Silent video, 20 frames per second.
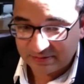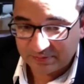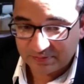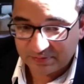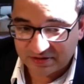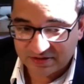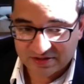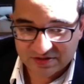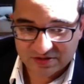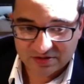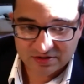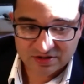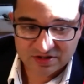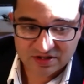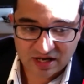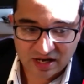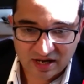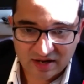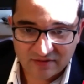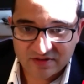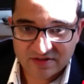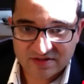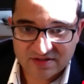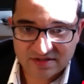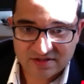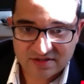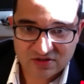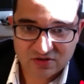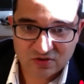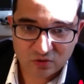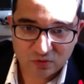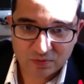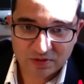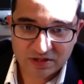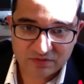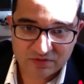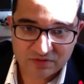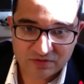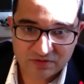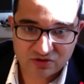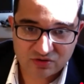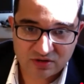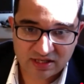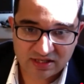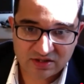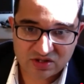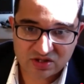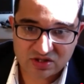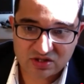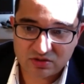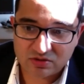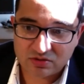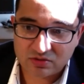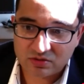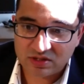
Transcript: because there's obviously so many restraints to